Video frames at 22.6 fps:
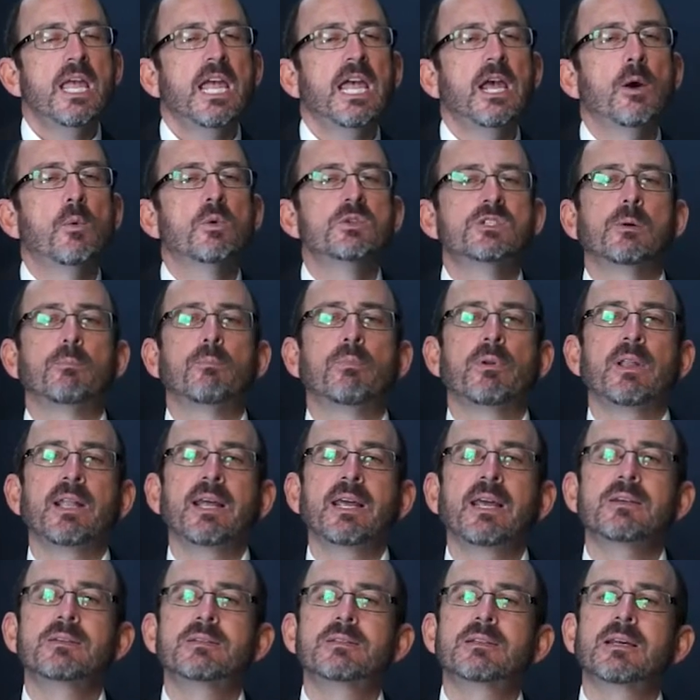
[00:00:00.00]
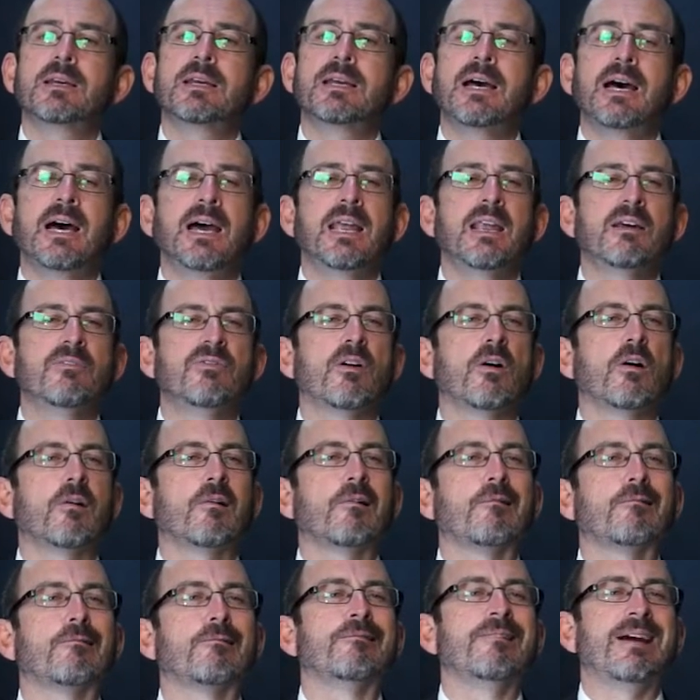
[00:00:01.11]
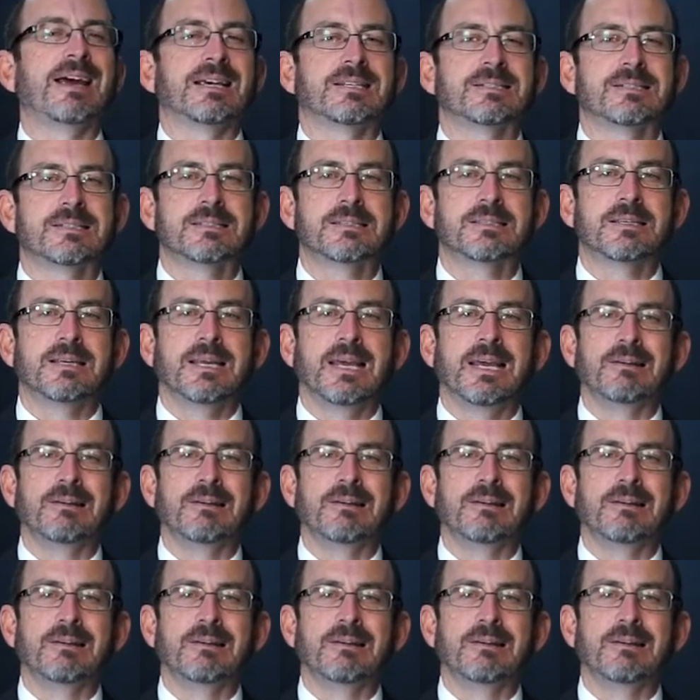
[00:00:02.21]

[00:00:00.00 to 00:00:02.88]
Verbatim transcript: it was a place to kind of rest